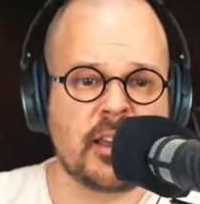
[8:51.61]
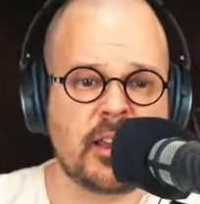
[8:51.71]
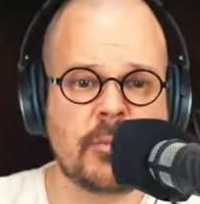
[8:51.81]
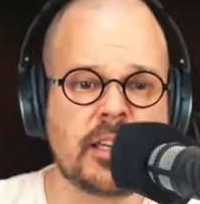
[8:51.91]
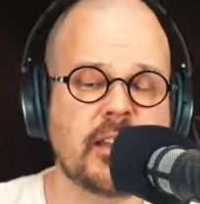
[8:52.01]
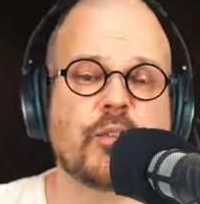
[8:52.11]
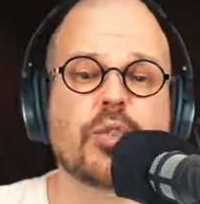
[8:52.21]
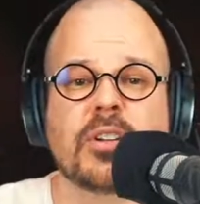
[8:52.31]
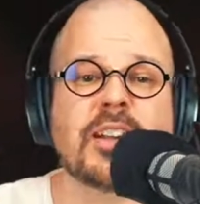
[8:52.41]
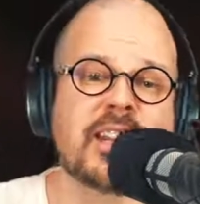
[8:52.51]
I mean, if you
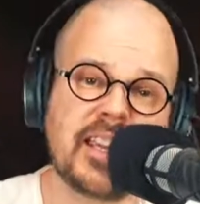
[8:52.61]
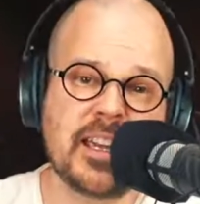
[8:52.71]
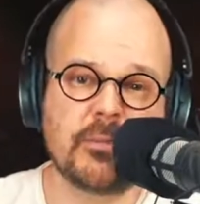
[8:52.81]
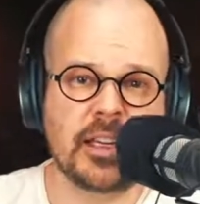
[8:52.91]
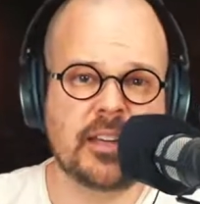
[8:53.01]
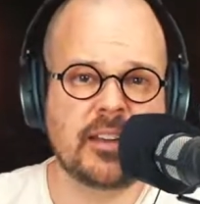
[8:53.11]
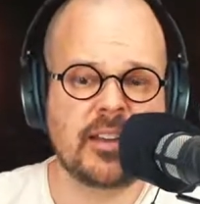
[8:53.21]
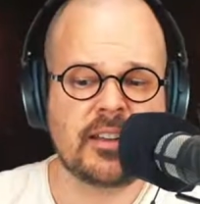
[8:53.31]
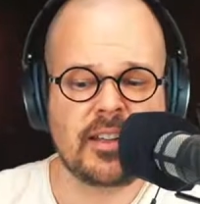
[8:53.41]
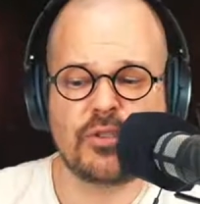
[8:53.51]
could not hear me, there